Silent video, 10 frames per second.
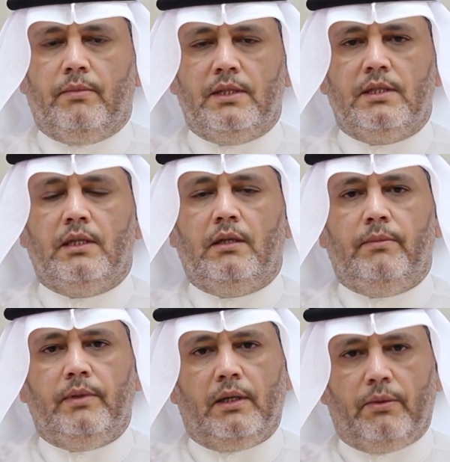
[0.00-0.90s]
may still
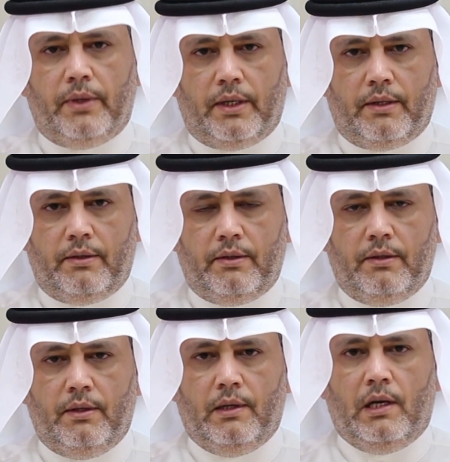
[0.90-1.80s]
be aware,
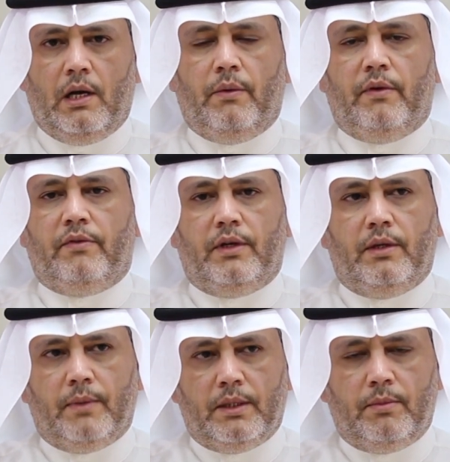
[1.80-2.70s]
however, he
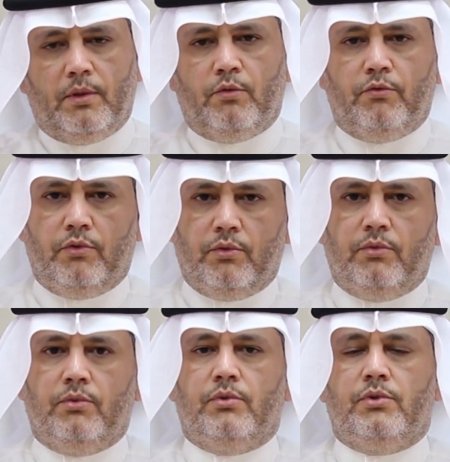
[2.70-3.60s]
might be
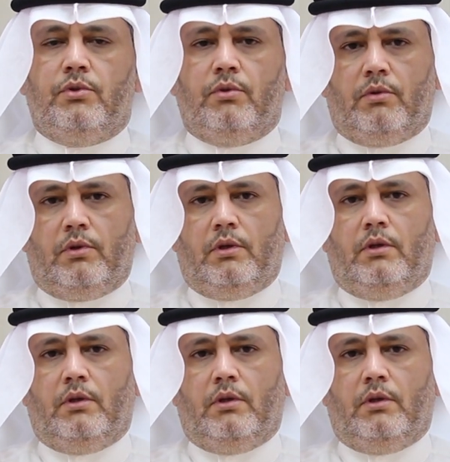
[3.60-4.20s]
confused or